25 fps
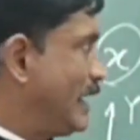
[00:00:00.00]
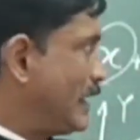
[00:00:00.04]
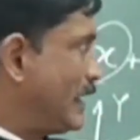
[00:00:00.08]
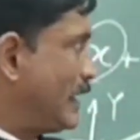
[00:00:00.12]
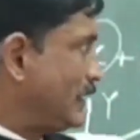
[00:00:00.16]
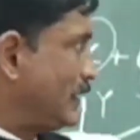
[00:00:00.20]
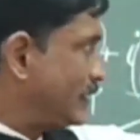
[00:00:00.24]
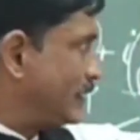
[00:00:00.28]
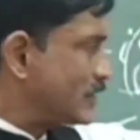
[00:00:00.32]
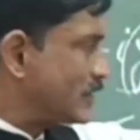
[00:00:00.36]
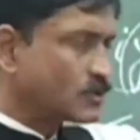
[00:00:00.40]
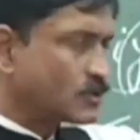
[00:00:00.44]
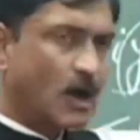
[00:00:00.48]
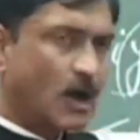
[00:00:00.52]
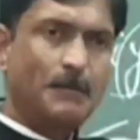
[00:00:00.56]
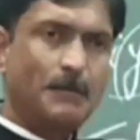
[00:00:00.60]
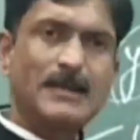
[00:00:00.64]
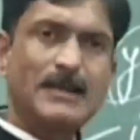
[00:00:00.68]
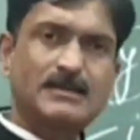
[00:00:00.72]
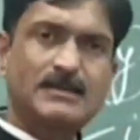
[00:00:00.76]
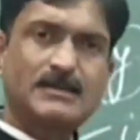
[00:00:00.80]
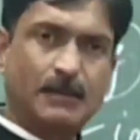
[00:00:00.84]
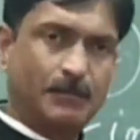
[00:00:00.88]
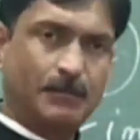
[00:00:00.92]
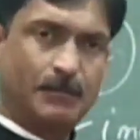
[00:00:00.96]
In this
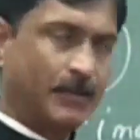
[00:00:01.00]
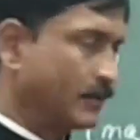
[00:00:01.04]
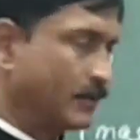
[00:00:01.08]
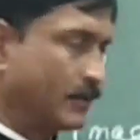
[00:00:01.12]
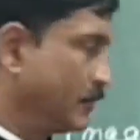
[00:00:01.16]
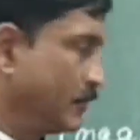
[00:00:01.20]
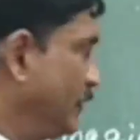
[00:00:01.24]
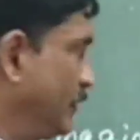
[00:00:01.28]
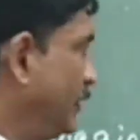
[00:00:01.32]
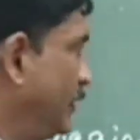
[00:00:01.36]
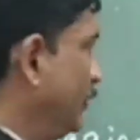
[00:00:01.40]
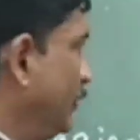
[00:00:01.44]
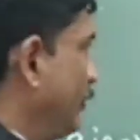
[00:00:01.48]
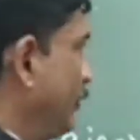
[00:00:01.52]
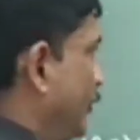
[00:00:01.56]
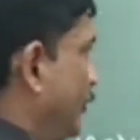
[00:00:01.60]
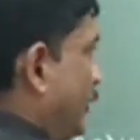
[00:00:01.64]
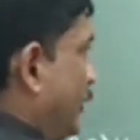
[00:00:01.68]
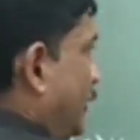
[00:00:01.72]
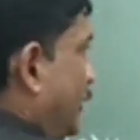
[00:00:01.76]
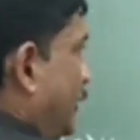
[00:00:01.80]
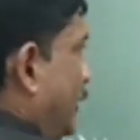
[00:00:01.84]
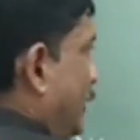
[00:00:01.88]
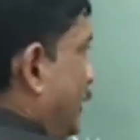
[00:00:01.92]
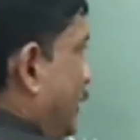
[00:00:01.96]
complex number,
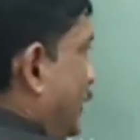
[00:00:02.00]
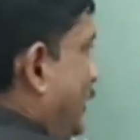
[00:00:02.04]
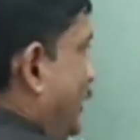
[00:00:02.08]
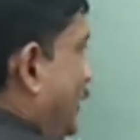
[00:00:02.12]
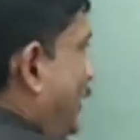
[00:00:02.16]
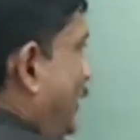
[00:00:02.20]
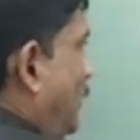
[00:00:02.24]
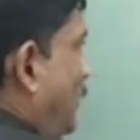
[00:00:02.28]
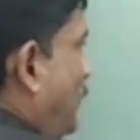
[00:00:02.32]
real